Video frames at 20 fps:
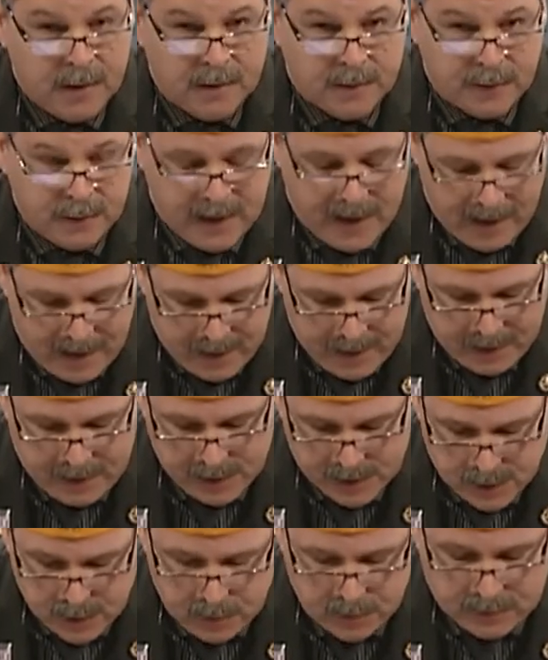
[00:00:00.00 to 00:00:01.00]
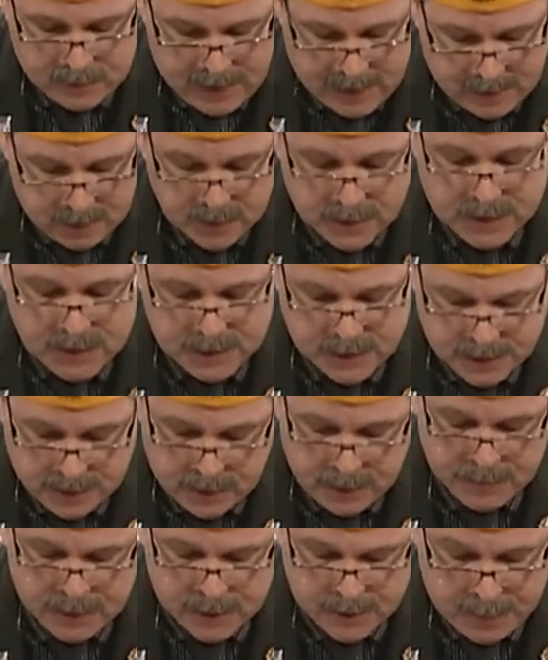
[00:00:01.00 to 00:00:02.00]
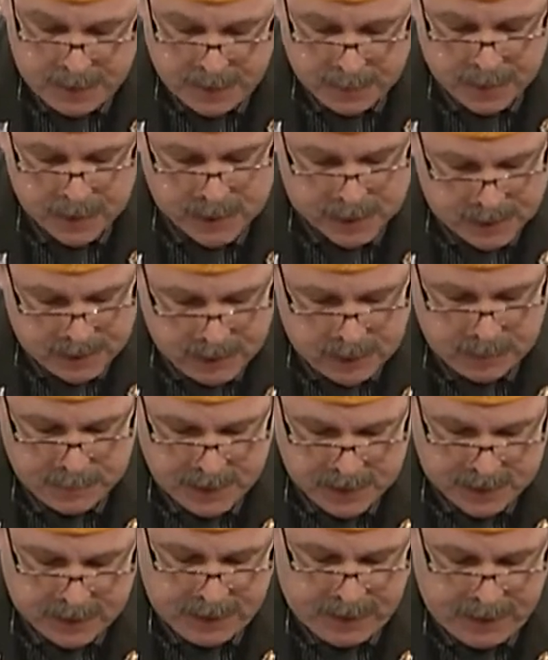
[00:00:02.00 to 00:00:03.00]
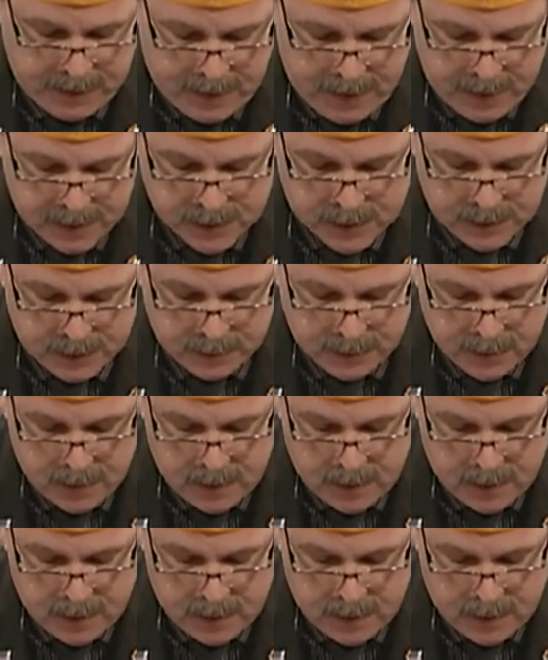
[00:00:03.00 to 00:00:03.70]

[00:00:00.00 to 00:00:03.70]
for the 82,000 service members still missing in action,